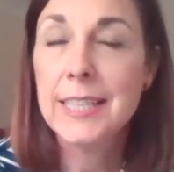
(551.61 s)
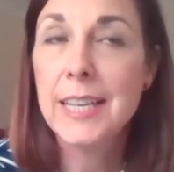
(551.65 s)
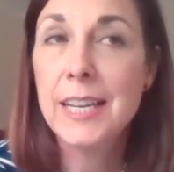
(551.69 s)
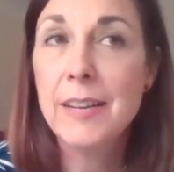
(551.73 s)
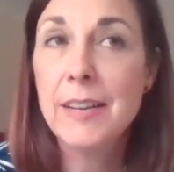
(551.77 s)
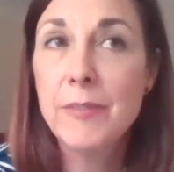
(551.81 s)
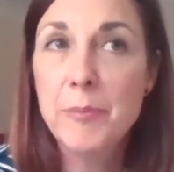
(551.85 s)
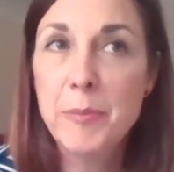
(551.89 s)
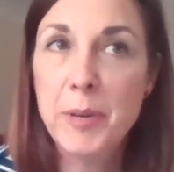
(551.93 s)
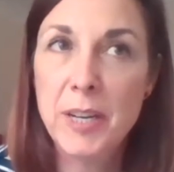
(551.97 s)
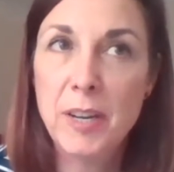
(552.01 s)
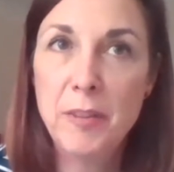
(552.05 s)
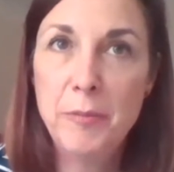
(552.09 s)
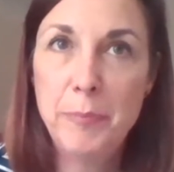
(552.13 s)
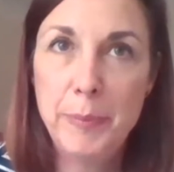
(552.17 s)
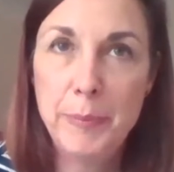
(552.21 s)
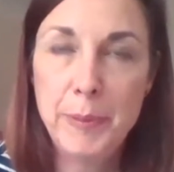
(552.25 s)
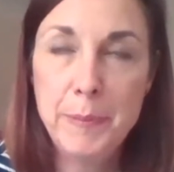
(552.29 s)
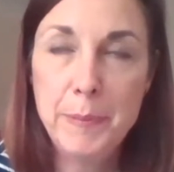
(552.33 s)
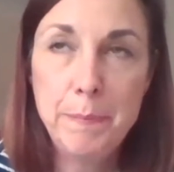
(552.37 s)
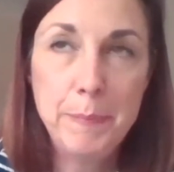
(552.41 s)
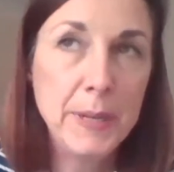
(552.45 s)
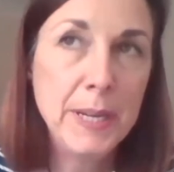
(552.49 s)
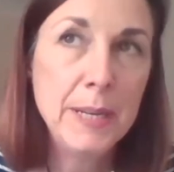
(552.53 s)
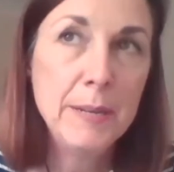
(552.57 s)
And even when I've
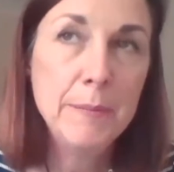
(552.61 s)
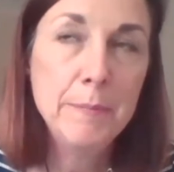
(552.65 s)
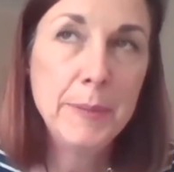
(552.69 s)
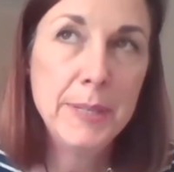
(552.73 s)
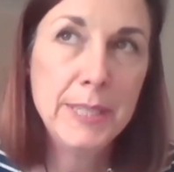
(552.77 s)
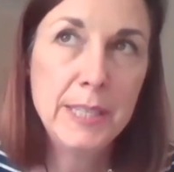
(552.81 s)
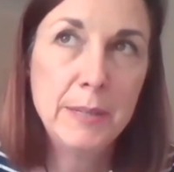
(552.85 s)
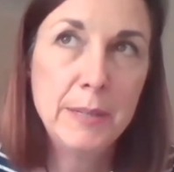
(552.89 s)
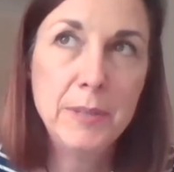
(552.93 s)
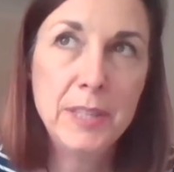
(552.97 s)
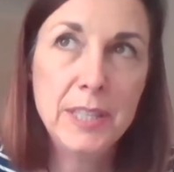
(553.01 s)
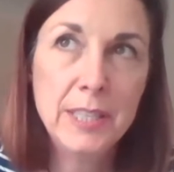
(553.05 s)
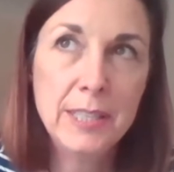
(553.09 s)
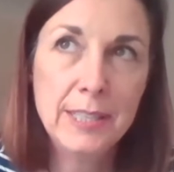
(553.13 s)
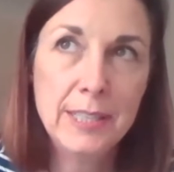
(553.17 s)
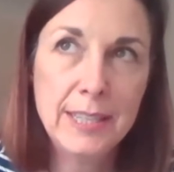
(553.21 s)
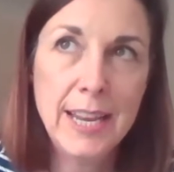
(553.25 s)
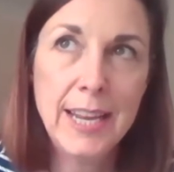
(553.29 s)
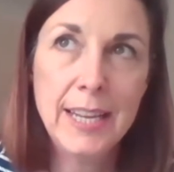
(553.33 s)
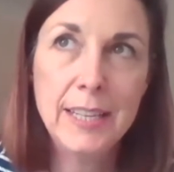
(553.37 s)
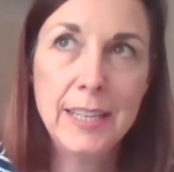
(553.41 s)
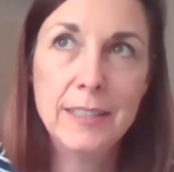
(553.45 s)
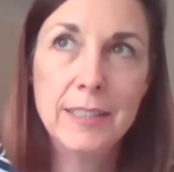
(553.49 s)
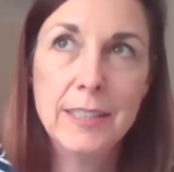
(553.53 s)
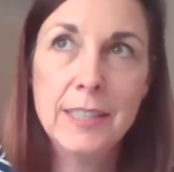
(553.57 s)
been busy with the
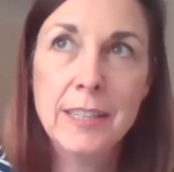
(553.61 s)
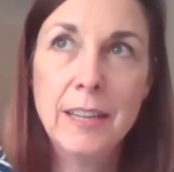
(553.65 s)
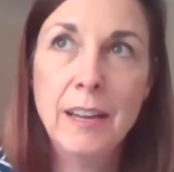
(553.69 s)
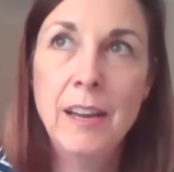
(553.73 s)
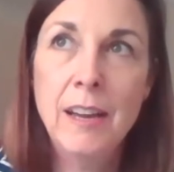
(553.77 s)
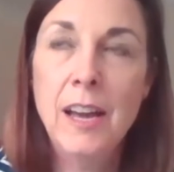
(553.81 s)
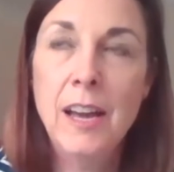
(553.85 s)
Snails,